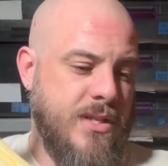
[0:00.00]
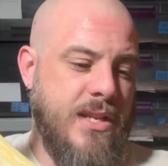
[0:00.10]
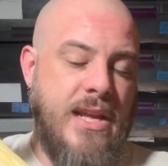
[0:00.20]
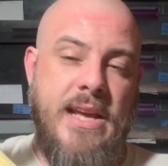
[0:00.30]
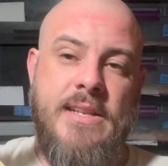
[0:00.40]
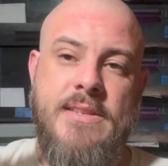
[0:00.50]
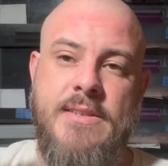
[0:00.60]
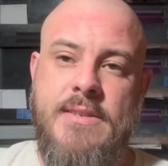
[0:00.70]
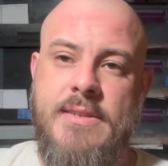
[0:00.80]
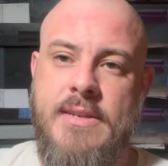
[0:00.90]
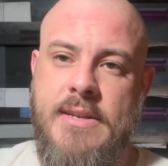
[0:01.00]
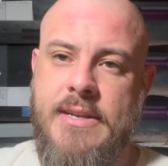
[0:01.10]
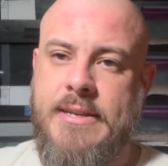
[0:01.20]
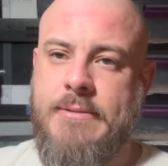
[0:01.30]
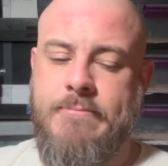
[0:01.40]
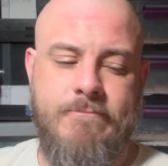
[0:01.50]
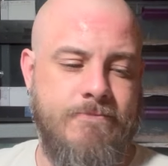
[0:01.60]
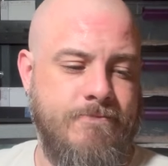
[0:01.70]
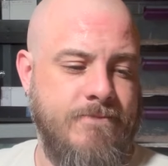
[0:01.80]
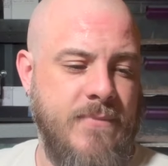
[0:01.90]
than hets.
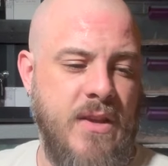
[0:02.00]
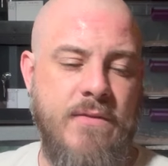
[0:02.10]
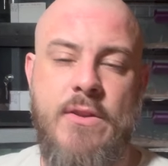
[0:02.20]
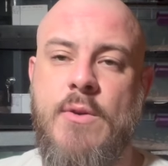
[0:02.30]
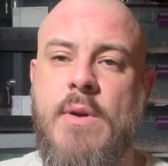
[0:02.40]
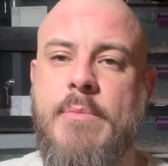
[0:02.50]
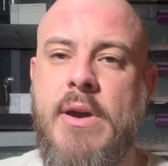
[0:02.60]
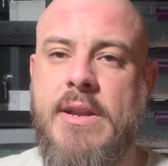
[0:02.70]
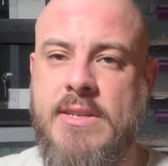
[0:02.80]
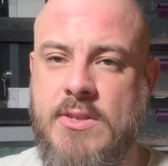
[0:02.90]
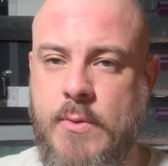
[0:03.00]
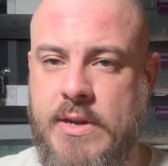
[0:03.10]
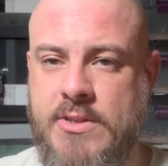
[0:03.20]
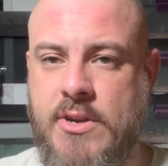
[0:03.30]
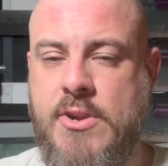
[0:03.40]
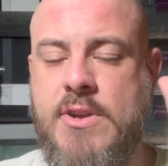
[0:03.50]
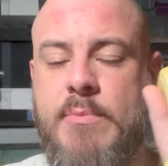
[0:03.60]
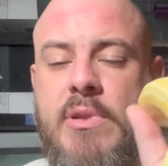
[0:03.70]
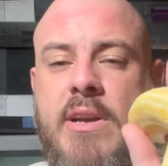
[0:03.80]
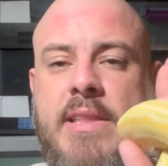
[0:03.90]
If you know what Punnett squares are, you
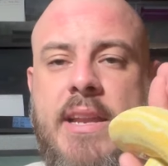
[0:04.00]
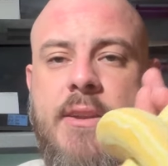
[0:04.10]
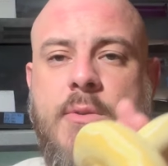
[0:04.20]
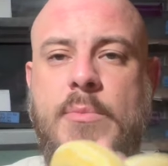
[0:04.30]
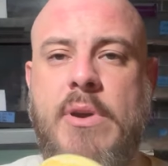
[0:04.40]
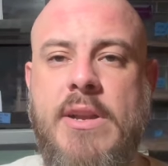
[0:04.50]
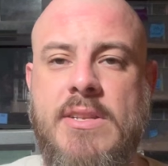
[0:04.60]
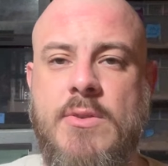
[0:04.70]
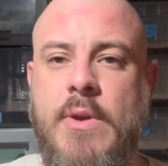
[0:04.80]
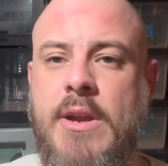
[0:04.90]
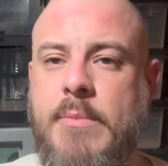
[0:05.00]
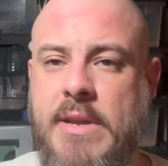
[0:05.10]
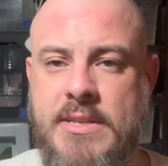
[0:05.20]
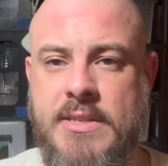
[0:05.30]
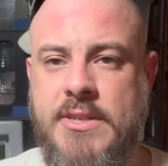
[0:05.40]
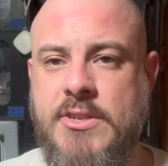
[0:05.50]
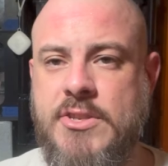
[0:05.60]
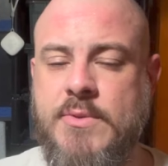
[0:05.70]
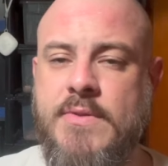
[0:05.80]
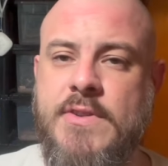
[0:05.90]
could plug that into a Punnett square and basically
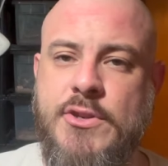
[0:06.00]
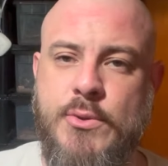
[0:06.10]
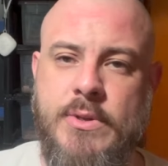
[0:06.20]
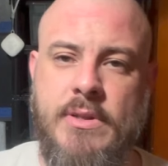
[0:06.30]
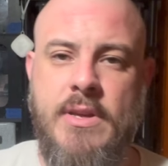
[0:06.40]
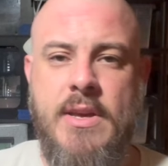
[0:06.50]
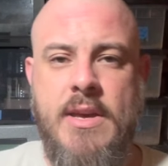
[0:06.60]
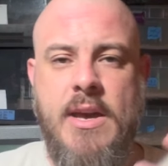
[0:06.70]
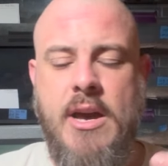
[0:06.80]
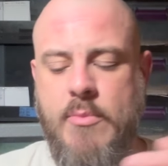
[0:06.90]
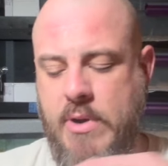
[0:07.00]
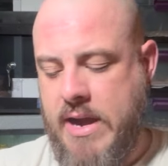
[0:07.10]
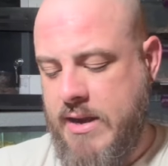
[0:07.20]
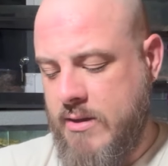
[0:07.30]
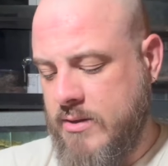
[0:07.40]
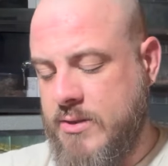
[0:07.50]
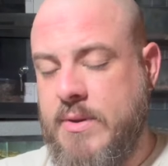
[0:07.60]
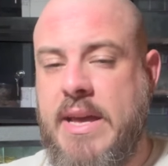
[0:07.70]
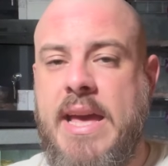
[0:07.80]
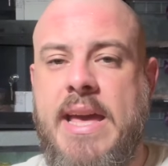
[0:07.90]
just do a visual albino
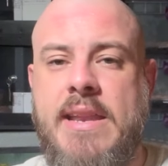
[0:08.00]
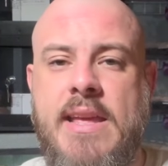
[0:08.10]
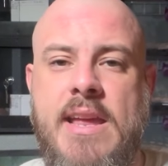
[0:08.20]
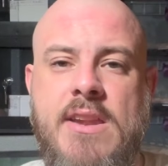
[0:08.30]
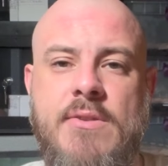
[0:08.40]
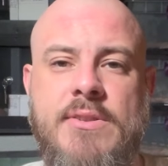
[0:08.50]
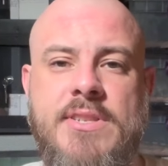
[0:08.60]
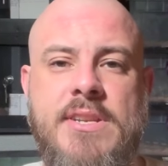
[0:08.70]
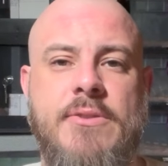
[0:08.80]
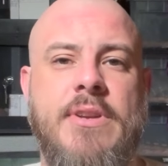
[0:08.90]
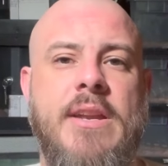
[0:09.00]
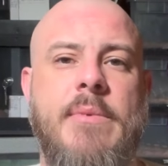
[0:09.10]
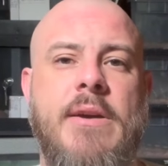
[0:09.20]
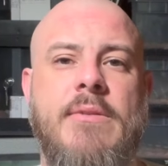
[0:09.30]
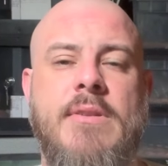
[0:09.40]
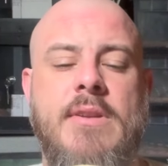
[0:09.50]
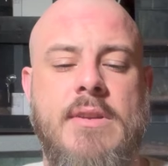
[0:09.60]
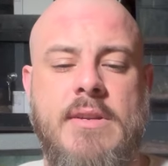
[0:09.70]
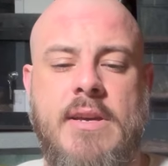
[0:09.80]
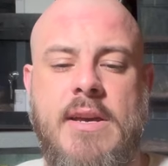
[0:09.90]
to a het, and you'll get about
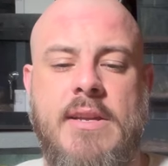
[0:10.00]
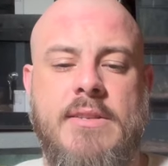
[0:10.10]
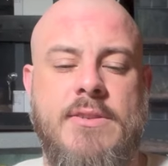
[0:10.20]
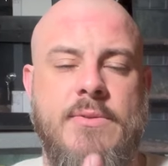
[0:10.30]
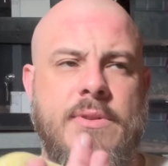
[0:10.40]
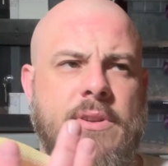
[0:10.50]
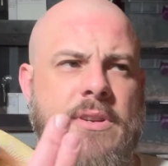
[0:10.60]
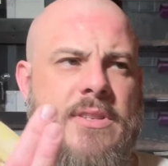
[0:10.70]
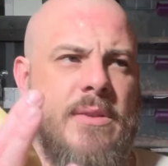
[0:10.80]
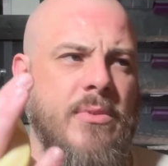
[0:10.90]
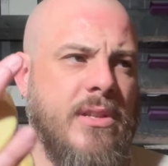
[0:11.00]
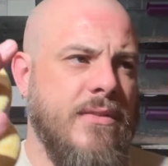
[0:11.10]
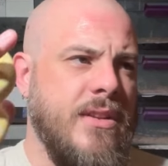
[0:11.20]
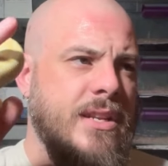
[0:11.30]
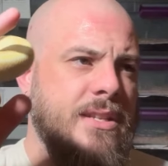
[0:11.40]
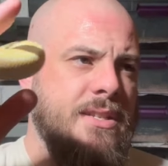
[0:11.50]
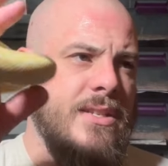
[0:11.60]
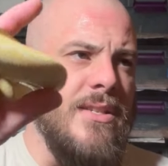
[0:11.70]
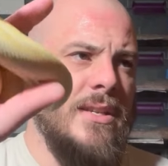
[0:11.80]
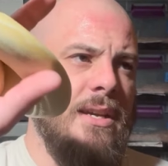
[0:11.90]
2/3, I believe it
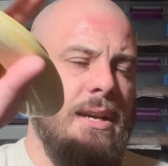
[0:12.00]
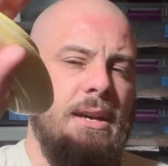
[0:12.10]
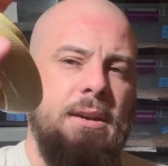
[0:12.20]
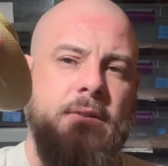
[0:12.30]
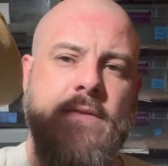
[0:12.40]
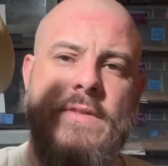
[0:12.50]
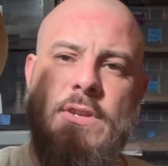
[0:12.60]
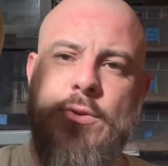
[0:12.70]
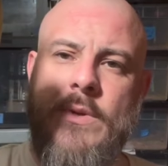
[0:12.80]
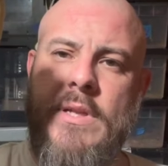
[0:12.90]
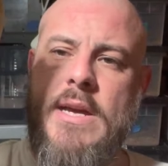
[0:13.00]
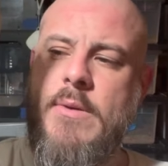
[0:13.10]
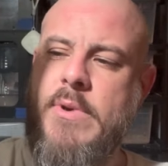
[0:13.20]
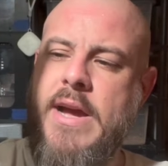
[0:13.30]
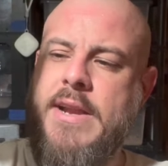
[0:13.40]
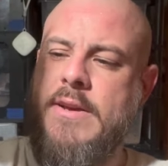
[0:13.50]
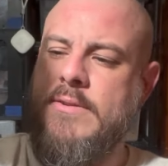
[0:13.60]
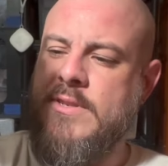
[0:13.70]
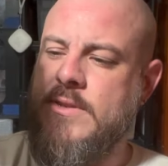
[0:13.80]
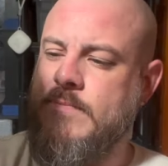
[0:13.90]
is, visual
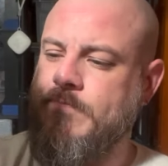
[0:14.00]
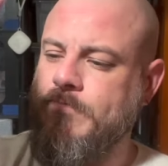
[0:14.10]
albinos,